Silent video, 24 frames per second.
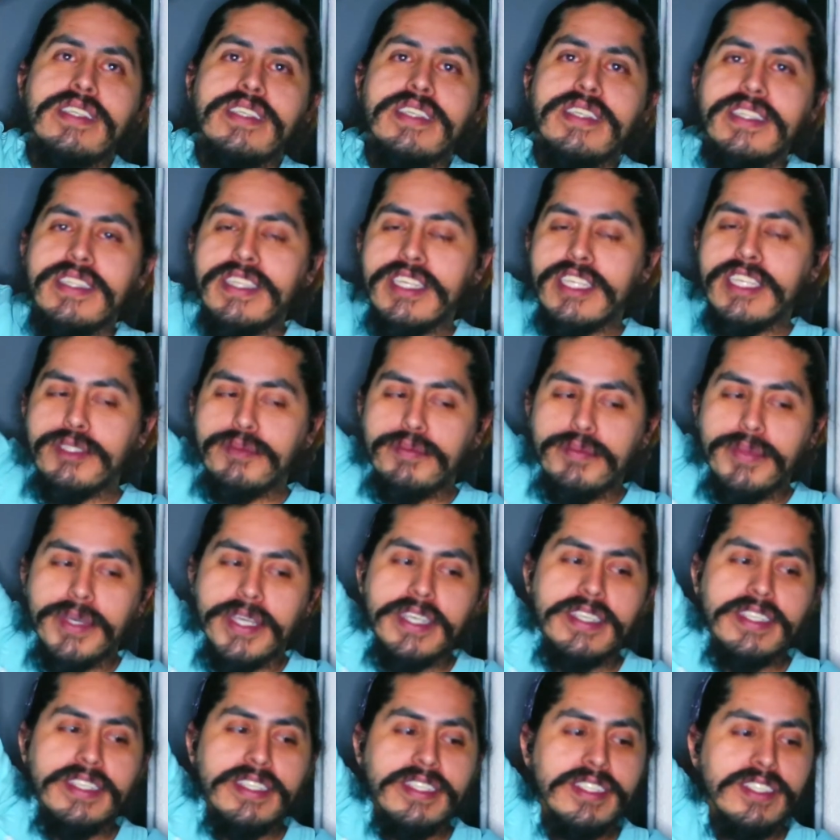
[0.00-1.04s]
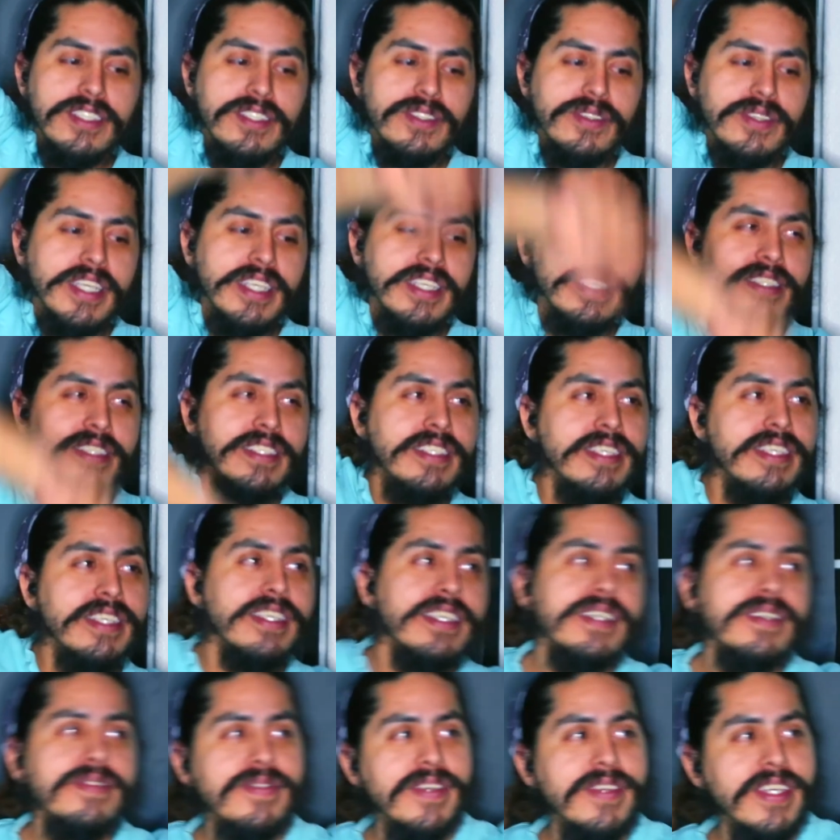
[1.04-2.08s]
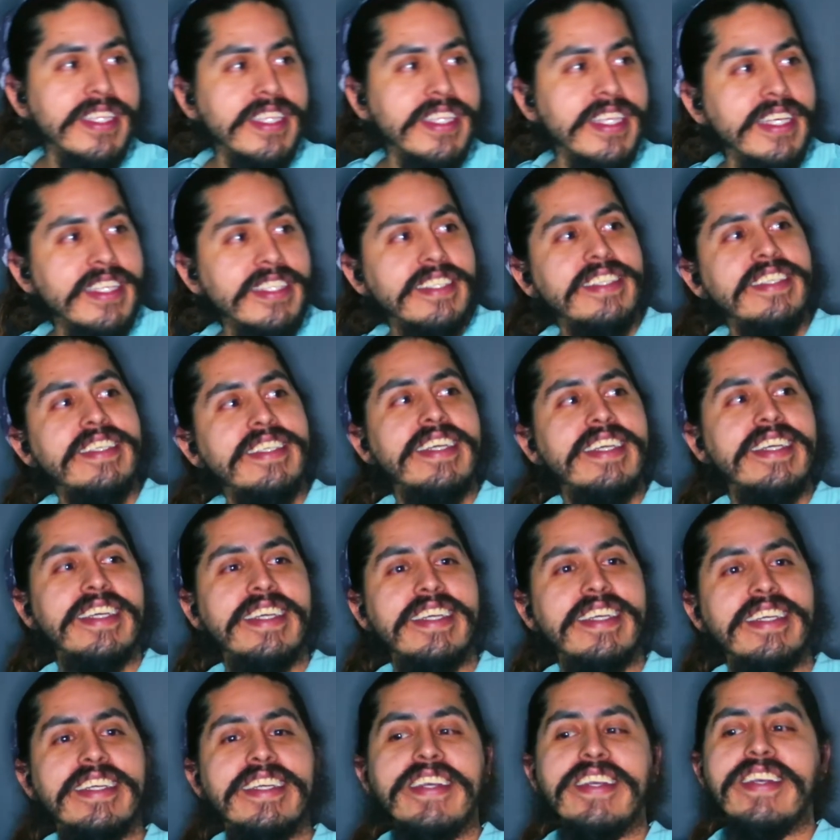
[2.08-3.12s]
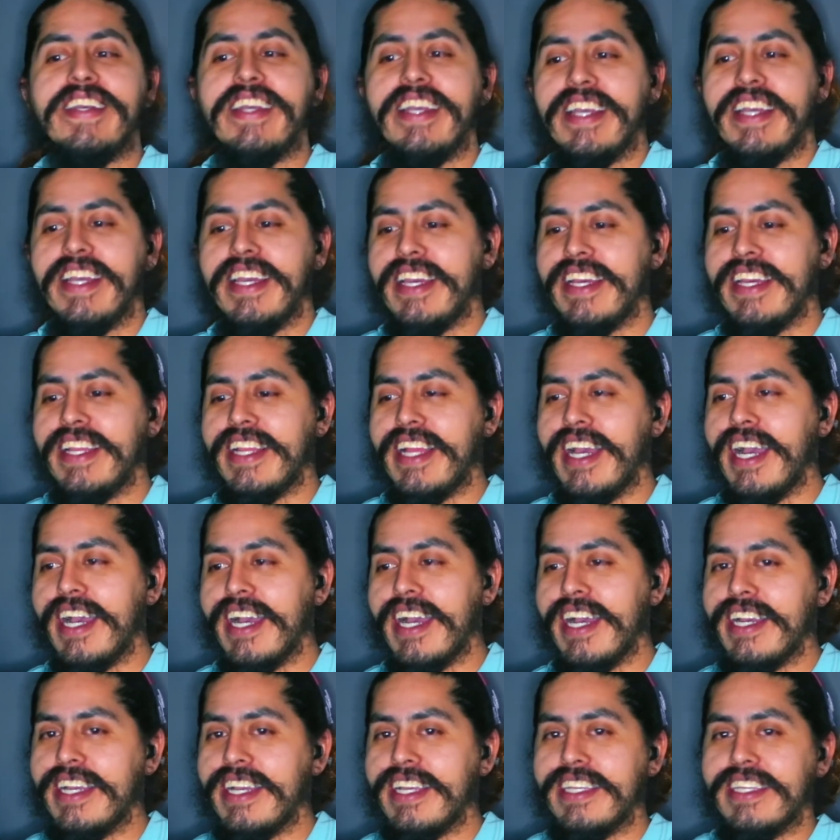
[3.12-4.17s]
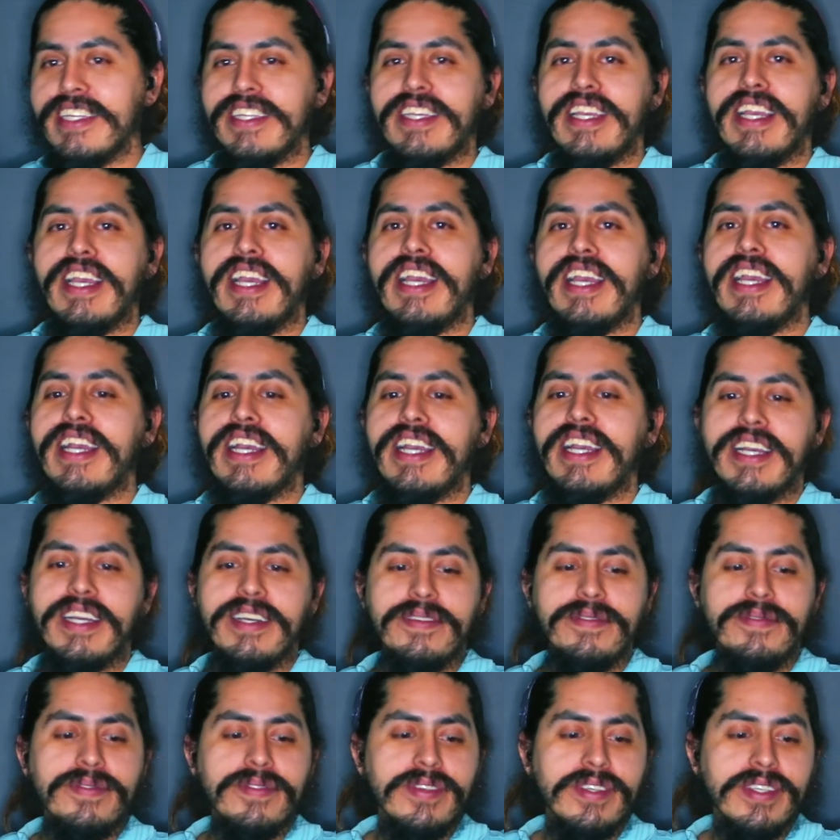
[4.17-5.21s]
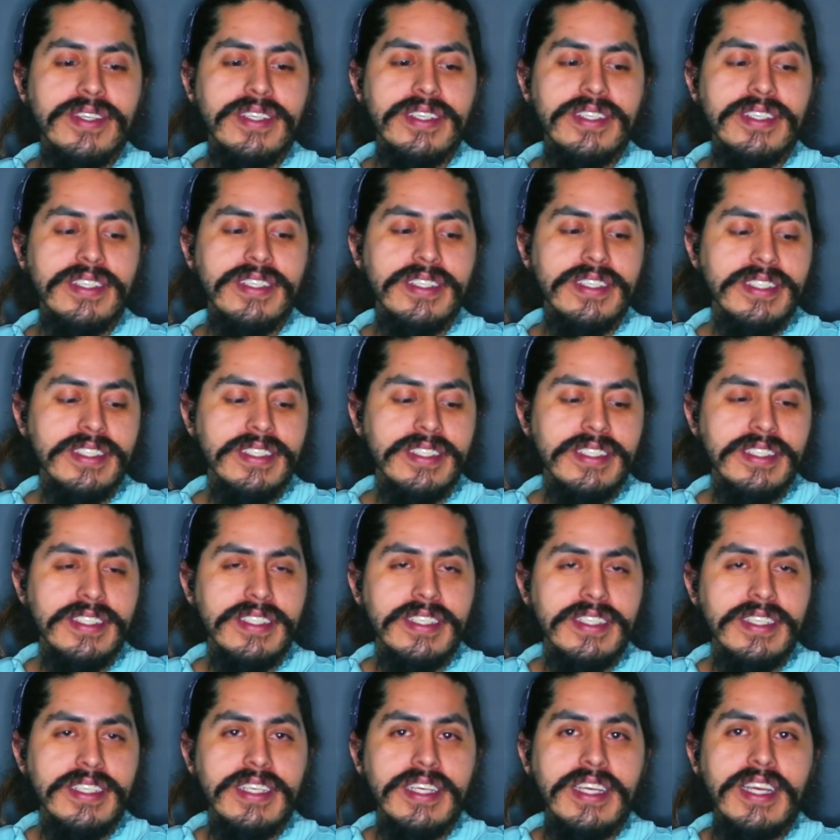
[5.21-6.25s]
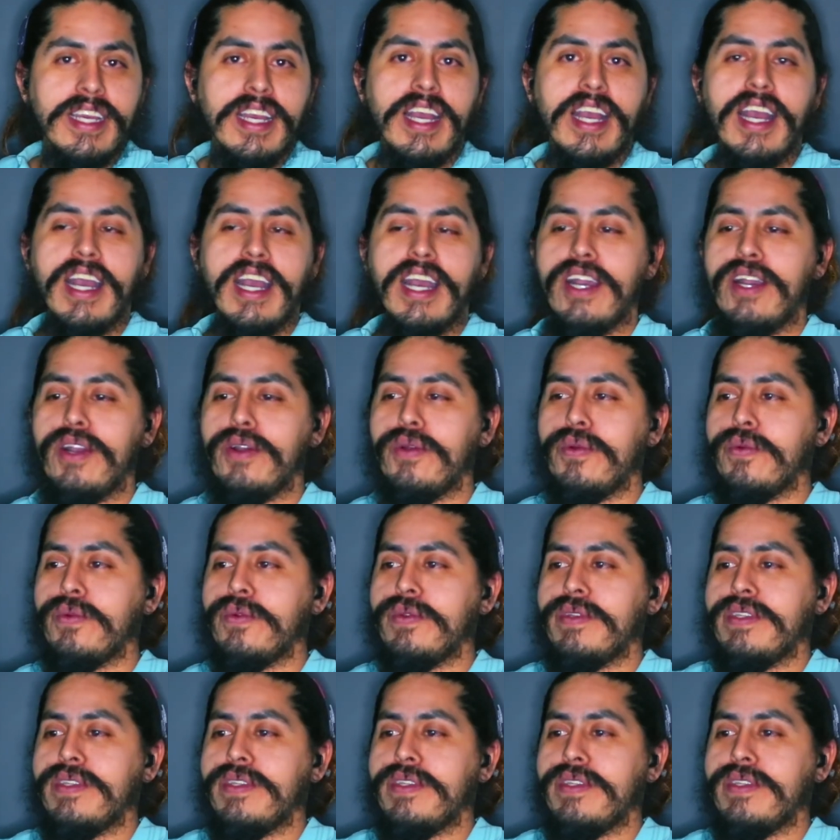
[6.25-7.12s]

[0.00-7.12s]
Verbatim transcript: That's Ben. I'm you ben. can't see him. And that's Shay. And I am out.